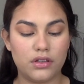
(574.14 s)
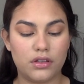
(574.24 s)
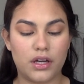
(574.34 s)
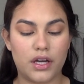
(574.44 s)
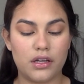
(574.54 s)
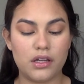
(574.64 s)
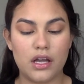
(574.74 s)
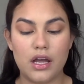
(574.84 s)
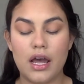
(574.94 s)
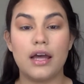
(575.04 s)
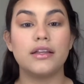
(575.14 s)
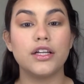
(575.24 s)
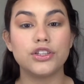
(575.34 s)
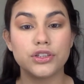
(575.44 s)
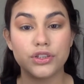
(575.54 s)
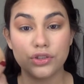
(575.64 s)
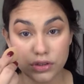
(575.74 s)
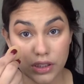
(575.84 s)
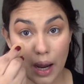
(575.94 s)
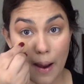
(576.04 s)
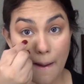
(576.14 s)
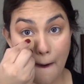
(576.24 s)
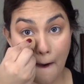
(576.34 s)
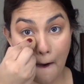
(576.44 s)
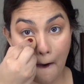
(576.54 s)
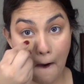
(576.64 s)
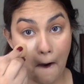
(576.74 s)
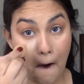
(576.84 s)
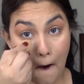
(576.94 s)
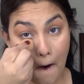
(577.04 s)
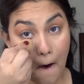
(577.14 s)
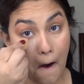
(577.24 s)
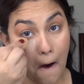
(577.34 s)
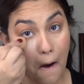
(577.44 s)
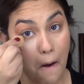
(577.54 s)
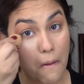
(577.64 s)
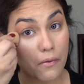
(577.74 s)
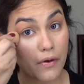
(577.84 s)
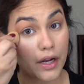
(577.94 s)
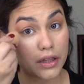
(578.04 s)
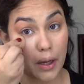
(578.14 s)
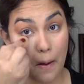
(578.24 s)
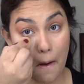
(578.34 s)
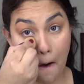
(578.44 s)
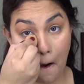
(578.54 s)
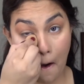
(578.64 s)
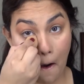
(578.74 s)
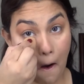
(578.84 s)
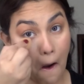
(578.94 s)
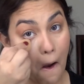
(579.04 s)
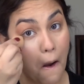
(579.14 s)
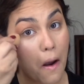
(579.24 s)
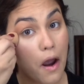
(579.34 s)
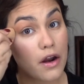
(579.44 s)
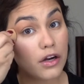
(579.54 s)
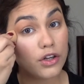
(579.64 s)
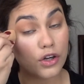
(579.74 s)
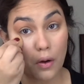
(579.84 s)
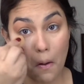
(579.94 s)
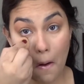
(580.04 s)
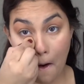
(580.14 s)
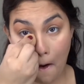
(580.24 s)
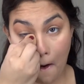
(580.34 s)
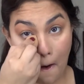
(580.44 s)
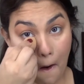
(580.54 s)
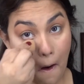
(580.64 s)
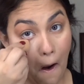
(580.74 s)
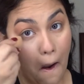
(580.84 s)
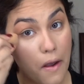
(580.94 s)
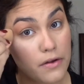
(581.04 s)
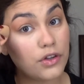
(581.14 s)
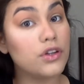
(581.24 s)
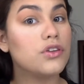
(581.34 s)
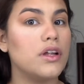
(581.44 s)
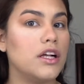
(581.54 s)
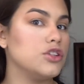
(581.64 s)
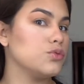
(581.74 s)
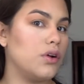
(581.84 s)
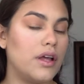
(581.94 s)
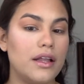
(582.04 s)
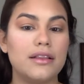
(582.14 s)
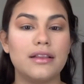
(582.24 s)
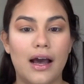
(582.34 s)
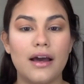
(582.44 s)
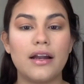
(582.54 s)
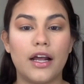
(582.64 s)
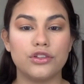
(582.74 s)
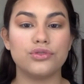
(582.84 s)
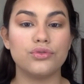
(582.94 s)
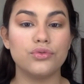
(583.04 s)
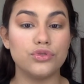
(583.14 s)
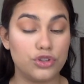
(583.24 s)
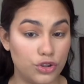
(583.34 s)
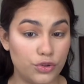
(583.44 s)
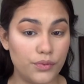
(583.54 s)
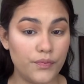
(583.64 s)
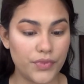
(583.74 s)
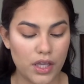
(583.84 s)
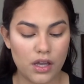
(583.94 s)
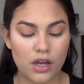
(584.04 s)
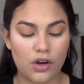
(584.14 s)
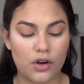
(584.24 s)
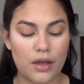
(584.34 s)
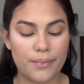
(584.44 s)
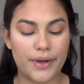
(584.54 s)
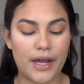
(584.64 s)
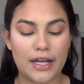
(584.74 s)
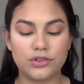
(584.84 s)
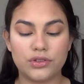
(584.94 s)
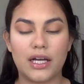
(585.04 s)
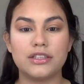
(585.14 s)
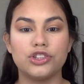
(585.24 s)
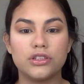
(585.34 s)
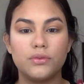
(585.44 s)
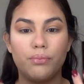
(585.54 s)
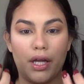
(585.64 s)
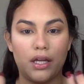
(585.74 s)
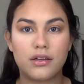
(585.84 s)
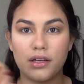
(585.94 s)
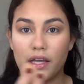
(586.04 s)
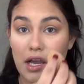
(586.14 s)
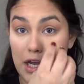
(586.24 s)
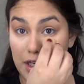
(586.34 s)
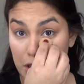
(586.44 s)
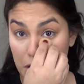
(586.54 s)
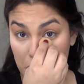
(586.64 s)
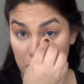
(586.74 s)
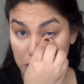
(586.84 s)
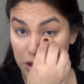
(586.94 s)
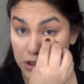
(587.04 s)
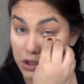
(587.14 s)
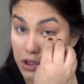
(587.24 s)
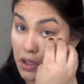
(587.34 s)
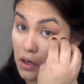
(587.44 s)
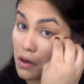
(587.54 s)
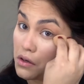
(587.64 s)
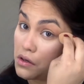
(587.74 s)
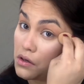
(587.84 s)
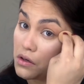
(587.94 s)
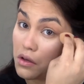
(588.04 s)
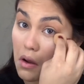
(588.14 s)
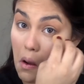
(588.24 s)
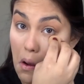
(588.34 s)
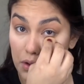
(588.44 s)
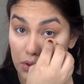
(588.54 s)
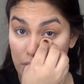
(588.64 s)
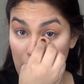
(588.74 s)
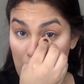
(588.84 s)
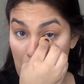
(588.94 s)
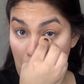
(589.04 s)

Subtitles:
okay, and then just use that right there. You know, you can do that as well. That I do. okay? But I do not just bake. Like, I literally just do that,